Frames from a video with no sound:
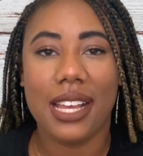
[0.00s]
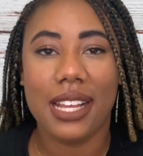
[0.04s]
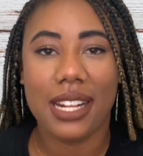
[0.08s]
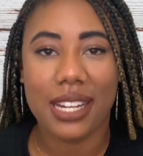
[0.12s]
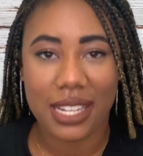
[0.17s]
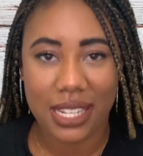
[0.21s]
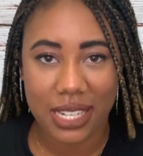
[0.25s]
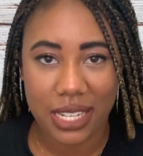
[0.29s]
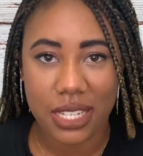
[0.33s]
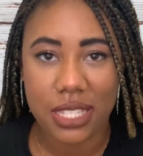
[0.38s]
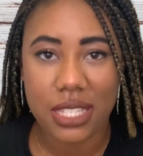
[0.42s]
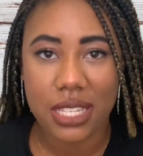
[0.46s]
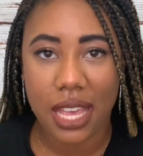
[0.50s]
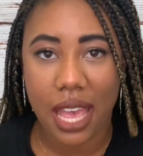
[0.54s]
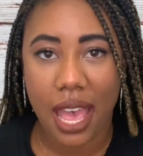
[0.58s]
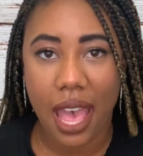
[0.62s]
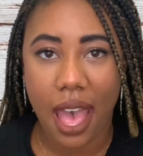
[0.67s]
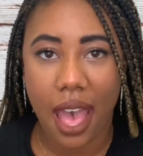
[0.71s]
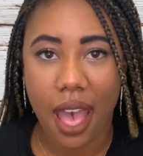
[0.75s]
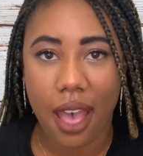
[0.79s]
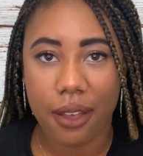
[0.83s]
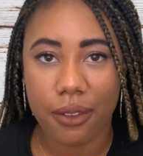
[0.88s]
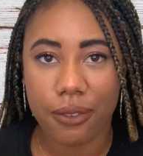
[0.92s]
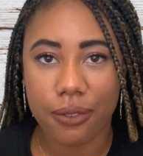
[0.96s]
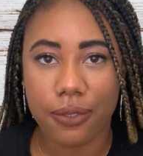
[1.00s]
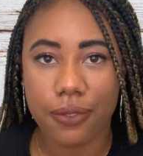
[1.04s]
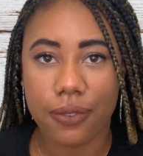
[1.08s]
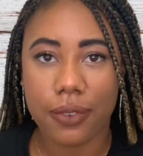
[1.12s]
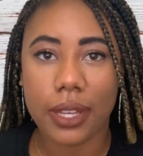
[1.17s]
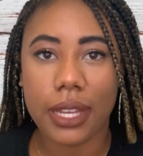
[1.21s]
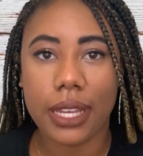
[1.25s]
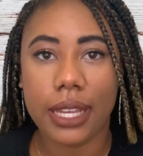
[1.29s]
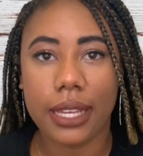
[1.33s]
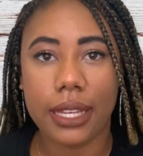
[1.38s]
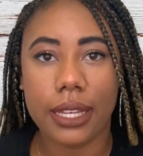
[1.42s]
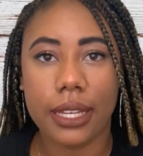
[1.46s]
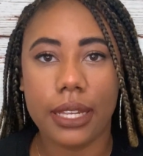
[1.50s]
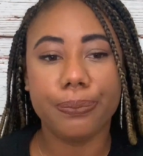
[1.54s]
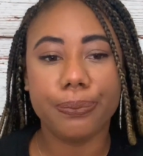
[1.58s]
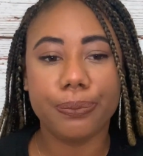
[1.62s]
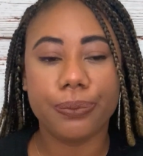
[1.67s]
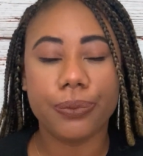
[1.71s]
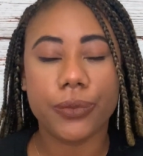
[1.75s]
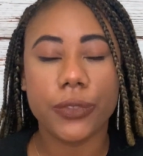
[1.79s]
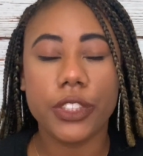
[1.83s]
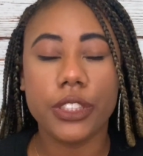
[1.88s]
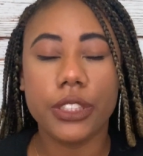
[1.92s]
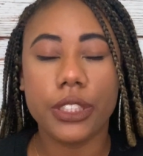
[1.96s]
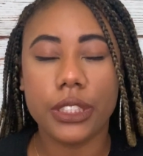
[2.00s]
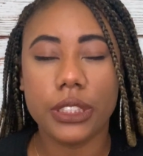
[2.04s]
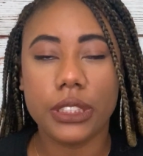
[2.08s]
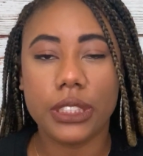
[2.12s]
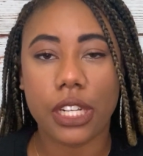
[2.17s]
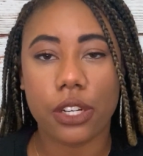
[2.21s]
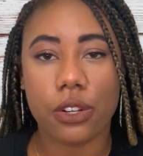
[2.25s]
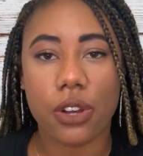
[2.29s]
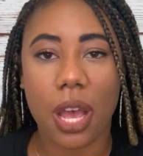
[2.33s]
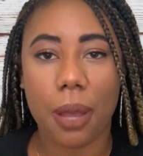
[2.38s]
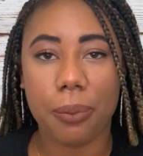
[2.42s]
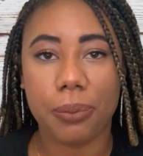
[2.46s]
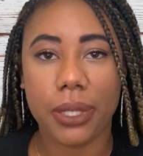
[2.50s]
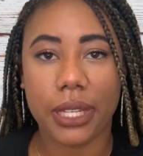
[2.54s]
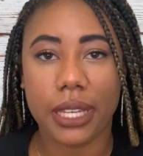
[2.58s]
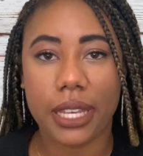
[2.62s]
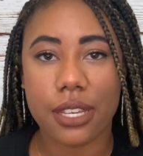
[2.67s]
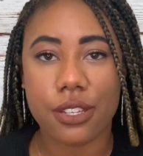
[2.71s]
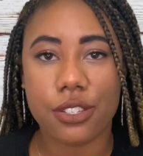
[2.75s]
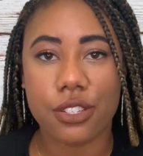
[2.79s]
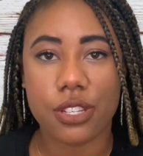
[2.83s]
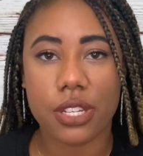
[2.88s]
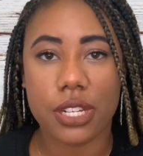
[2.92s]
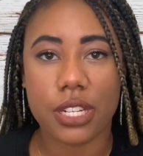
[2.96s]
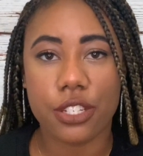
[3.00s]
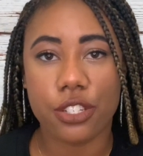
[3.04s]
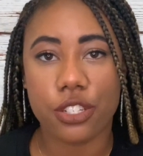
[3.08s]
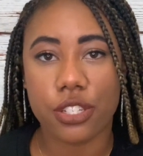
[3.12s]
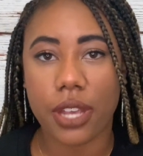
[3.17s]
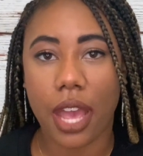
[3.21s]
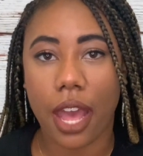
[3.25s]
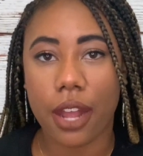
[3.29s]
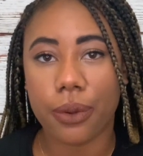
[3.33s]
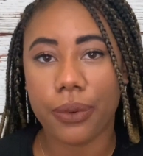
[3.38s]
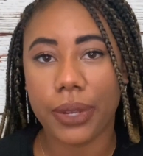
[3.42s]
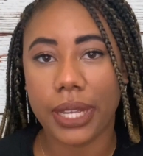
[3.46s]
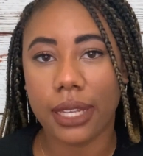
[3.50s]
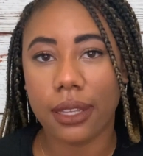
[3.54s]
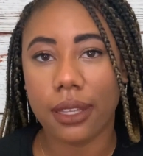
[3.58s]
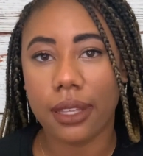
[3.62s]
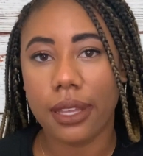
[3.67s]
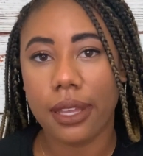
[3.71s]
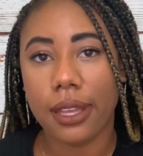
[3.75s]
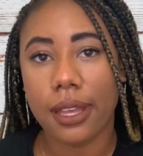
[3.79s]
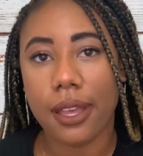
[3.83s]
need to have in your dental application is shadowing.